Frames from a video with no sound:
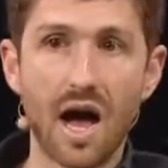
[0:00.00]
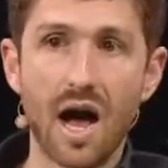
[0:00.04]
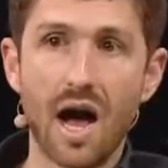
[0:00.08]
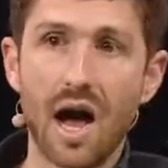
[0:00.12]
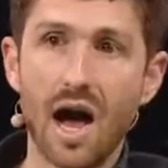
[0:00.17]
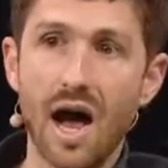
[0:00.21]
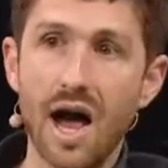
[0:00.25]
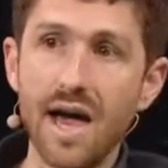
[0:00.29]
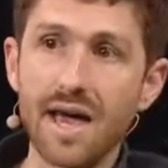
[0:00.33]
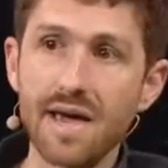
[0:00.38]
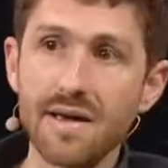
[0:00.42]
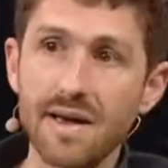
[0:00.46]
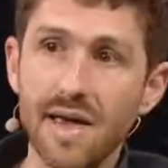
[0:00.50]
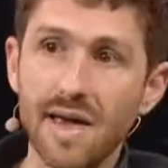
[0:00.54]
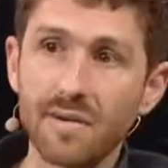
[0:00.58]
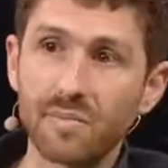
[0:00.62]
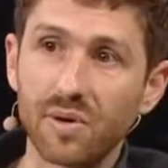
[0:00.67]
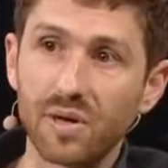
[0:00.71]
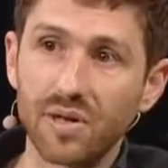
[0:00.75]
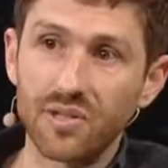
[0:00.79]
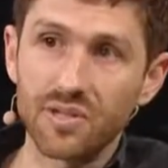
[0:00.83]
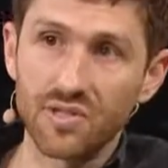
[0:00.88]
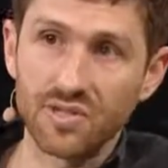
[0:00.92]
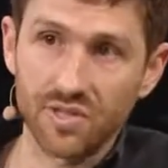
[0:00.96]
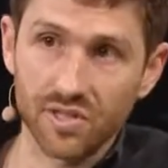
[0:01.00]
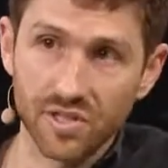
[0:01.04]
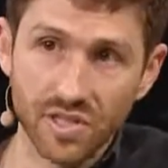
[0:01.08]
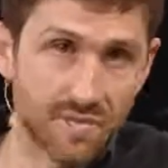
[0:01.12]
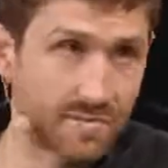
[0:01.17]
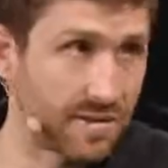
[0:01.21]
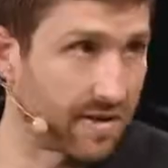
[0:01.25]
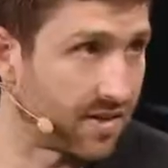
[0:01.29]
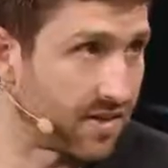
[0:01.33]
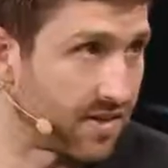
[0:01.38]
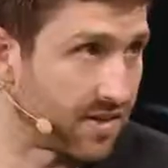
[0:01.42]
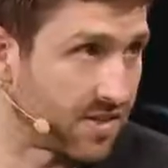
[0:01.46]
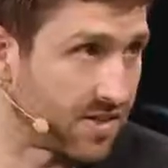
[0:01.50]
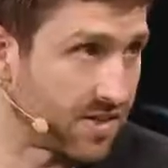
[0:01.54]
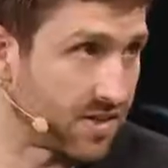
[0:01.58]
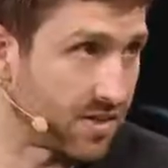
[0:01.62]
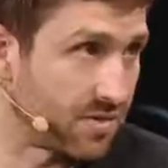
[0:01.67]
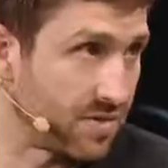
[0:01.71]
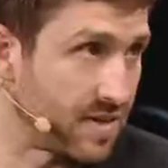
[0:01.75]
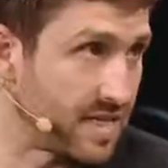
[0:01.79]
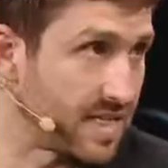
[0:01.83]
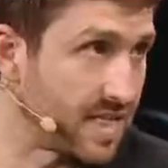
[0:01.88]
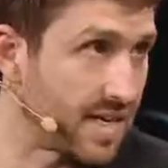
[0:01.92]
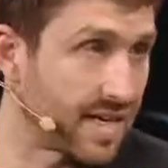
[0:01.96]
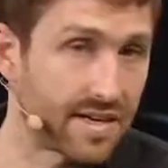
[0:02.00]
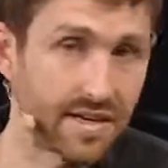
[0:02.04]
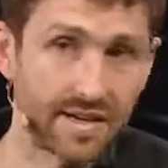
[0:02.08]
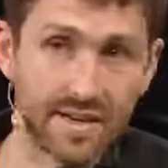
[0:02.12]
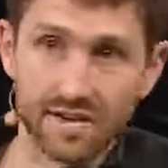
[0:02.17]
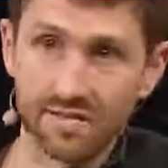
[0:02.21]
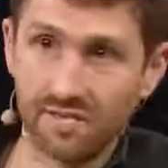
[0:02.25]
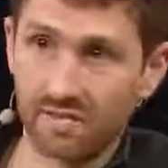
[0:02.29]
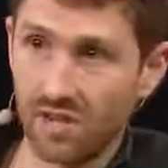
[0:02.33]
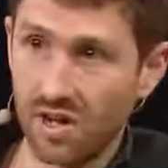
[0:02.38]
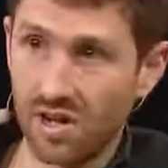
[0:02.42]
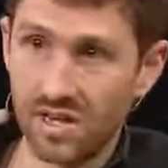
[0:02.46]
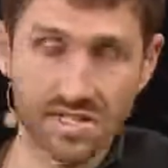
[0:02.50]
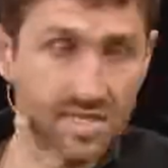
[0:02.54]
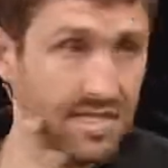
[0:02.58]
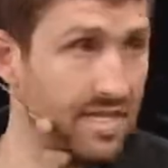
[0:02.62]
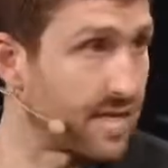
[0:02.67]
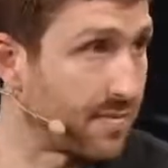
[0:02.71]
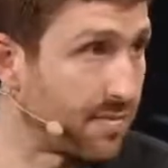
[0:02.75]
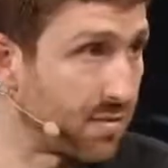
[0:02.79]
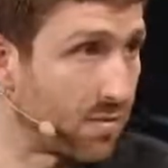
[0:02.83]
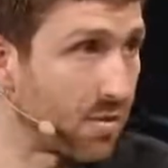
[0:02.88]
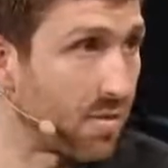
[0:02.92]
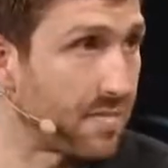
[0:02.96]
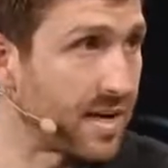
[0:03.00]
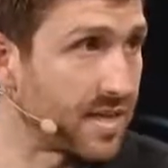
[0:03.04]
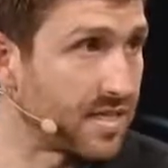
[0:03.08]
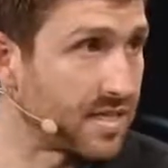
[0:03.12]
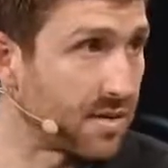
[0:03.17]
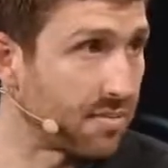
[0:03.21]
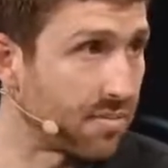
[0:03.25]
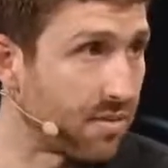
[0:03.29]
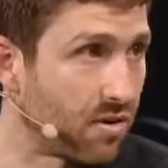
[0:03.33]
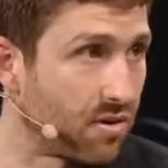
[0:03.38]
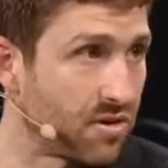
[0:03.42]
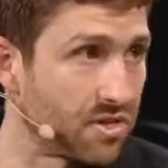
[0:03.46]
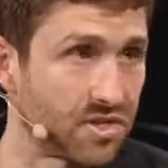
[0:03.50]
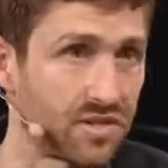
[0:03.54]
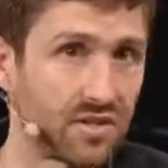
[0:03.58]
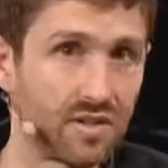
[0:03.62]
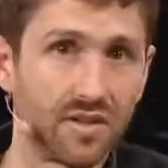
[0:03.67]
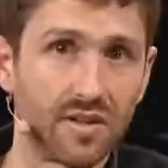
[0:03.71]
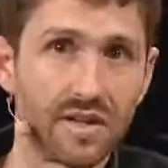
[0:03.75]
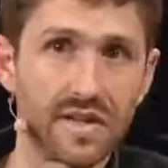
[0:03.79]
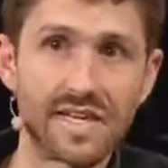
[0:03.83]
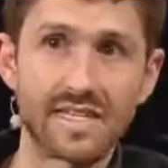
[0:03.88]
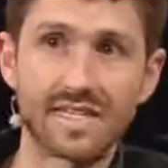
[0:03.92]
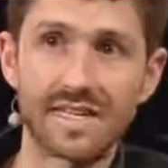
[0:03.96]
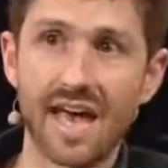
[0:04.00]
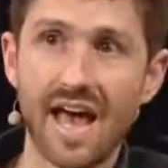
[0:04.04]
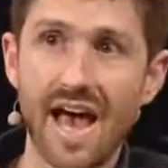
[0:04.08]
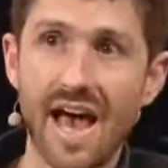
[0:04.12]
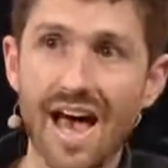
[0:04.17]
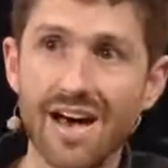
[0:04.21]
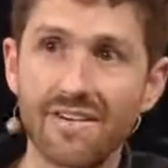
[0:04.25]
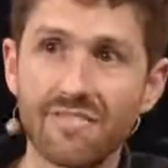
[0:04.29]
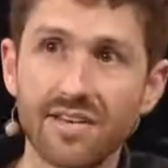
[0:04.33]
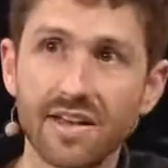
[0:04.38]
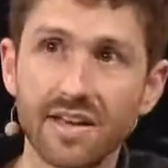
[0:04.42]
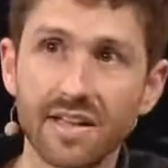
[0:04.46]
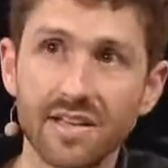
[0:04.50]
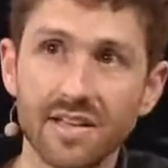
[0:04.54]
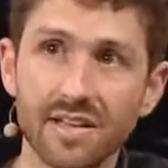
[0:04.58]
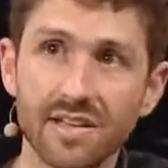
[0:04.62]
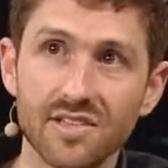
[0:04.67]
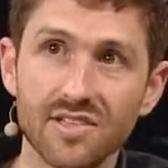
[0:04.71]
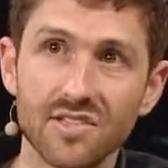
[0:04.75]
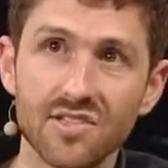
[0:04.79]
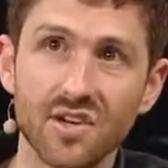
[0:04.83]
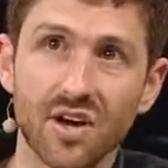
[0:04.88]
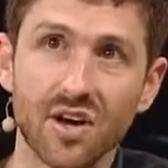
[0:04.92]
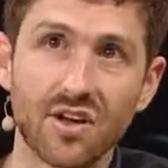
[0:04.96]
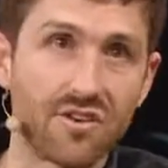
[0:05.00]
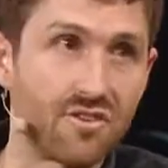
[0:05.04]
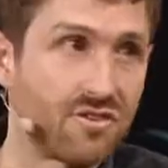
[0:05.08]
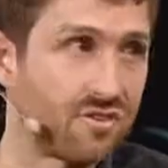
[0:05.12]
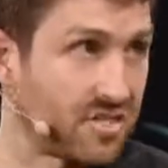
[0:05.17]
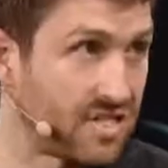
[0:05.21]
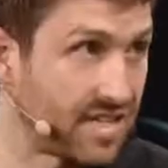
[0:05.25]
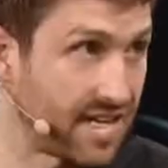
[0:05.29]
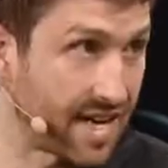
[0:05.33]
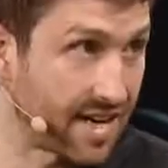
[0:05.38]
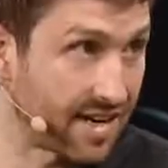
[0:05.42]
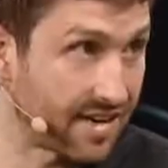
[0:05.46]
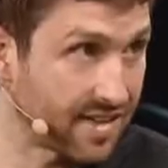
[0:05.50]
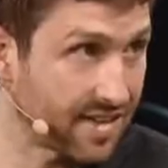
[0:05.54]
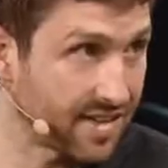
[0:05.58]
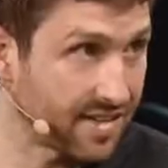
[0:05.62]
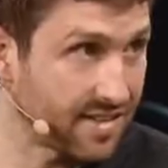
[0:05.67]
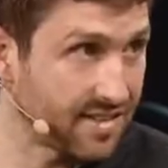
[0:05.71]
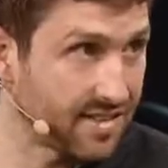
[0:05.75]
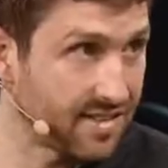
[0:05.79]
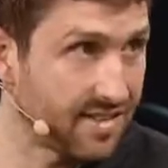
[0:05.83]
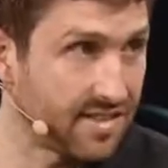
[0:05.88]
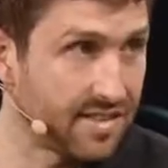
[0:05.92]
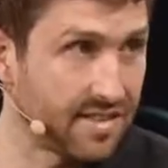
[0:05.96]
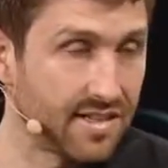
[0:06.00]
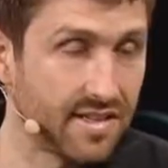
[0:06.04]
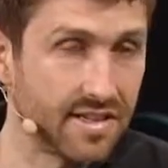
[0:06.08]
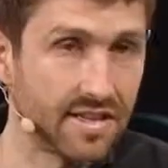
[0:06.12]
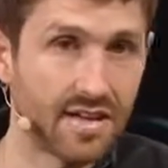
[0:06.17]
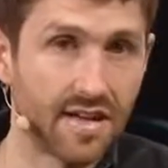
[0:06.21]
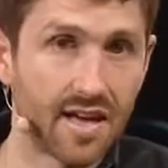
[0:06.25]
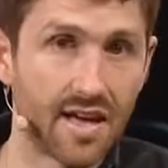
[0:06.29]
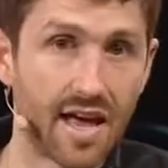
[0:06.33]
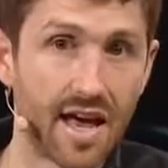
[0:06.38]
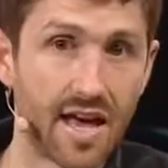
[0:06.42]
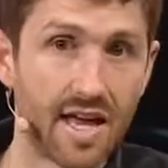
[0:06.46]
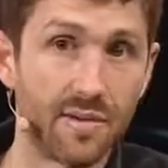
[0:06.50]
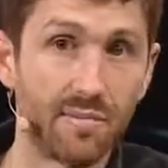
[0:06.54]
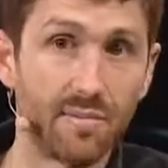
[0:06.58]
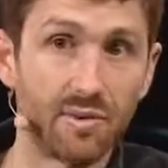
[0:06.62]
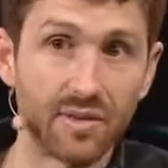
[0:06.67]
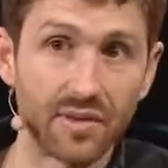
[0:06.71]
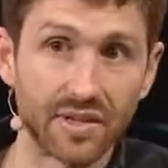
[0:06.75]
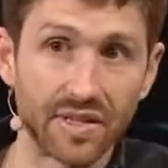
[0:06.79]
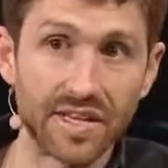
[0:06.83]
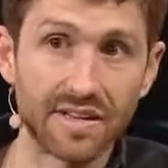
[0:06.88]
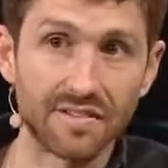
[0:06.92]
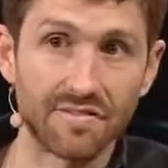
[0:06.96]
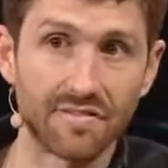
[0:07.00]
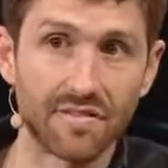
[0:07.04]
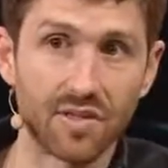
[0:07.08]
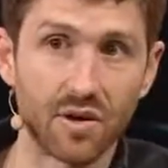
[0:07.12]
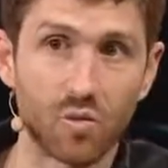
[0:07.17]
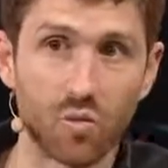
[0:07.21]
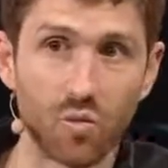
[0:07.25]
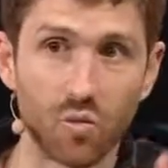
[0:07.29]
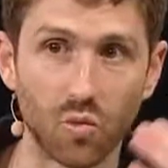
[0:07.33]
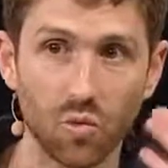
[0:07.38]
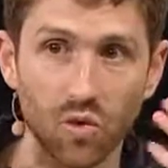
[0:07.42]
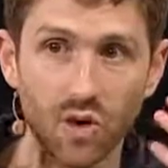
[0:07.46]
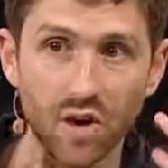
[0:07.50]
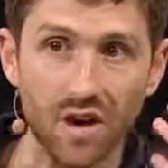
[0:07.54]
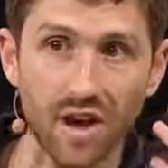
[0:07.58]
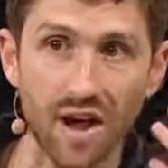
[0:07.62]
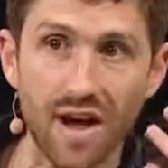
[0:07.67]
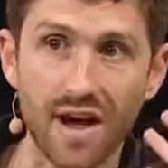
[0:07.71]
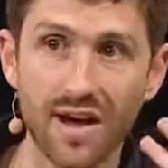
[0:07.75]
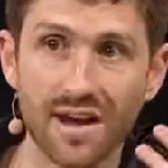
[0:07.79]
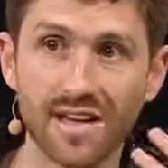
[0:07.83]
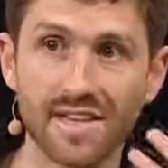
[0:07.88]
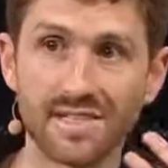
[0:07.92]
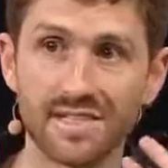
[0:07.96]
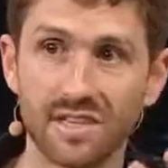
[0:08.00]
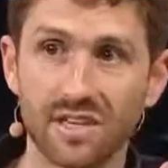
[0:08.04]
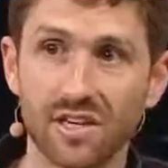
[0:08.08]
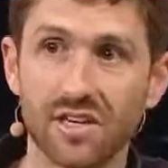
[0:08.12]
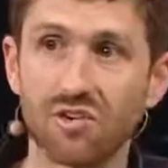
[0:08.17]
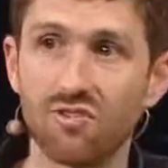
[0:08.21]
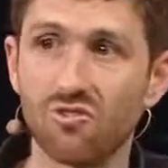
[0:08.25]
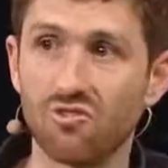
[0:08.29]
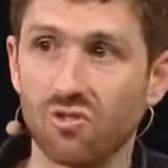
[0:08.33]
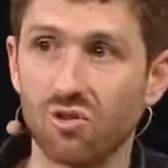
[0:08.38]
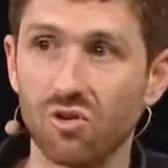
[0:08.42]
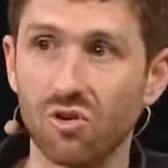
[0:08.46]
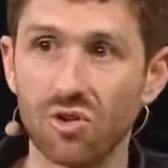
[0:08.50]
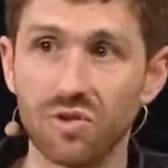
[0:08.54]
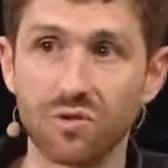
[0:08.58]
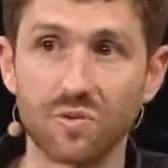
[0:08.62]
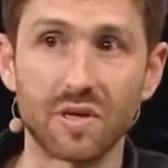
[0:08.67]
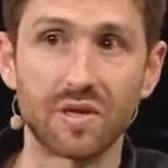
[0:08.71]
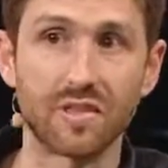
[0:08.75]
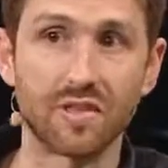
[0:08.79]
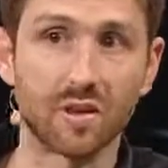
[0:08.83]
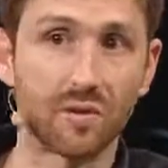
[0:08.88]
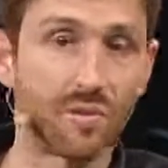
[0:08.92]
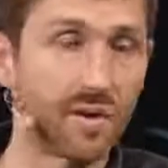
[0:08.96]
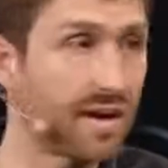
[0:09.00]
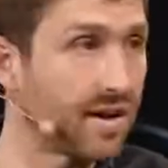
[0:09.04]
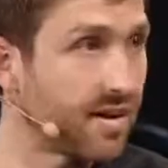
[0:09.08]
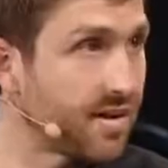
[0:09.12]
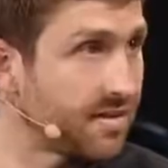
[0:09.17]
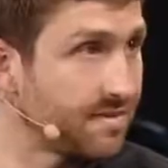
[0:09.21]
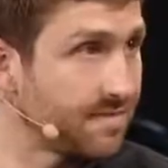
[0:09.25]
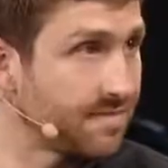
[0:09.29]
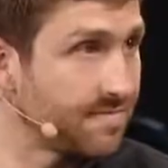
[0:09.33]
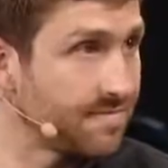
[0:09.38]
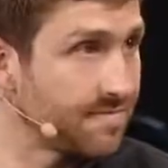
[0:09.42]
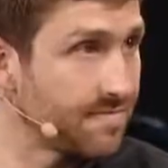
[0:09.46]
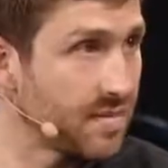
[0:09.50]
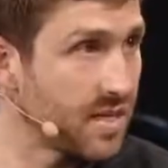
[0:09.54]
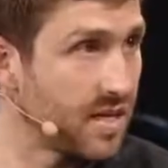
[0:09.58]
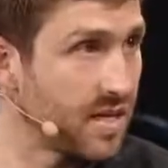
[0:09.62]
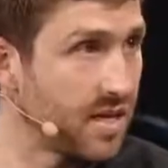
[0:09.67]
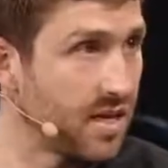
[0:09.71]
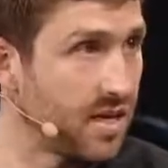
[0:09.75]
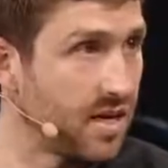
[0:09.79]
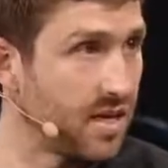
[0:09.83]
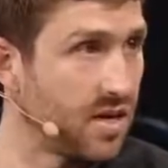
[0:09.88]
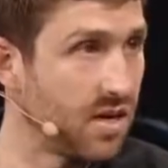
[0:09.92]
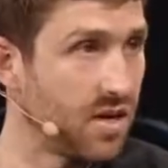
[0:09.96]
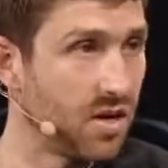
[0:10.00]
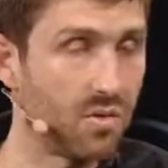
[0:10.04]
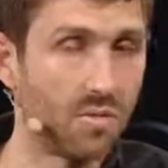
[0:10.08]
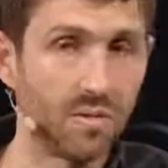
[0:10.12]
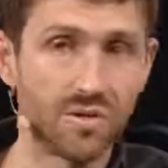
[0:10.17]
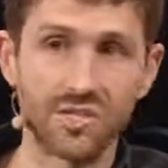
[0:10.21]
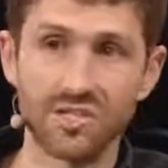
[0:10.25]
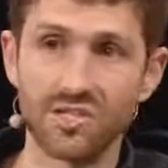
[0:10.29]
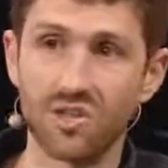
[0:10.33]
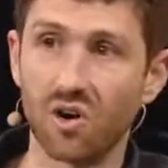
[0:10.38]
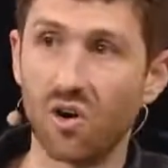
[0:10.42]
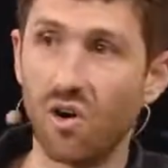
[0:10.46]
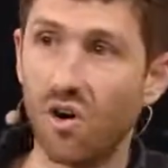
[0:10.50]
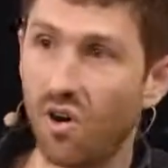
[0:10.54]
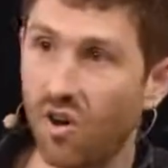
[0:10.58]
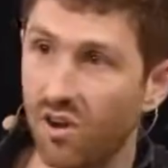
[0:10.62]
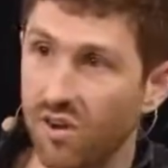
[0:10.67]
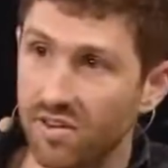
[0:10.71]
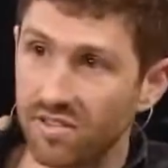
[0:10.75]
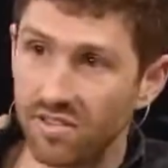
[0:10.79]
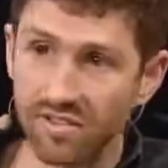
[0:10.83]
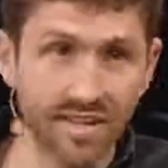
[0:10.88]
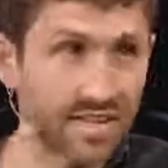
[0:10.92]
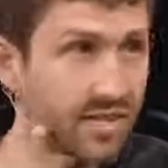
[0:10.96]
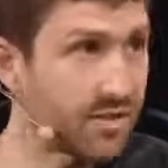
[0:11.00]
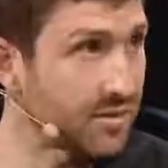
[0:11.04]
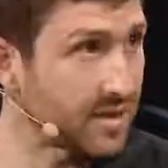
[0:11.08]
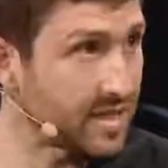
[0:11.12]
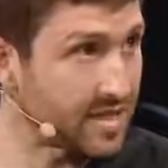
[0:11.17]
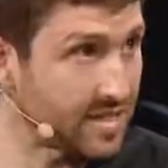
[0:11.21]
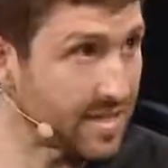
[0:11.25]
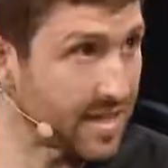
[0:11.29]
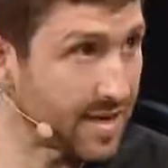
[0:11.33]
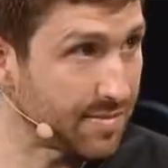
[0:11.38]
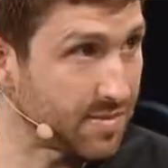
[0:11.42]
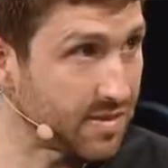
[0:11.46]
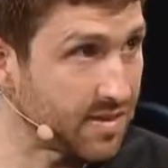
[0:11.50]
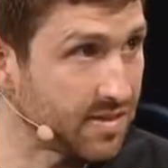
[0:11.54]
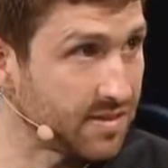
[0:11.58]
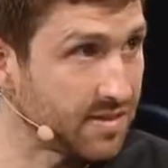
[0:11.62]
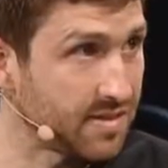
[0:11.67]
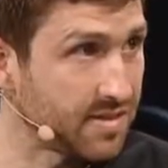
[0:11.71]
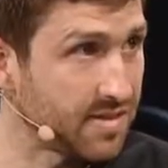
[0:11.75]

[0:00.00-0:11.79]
I am concerned about this, and the reason I have lost sleep and what makes it personal is having this understanding and a belief that we're not as in control as we think we are, which is a hard thing to accept.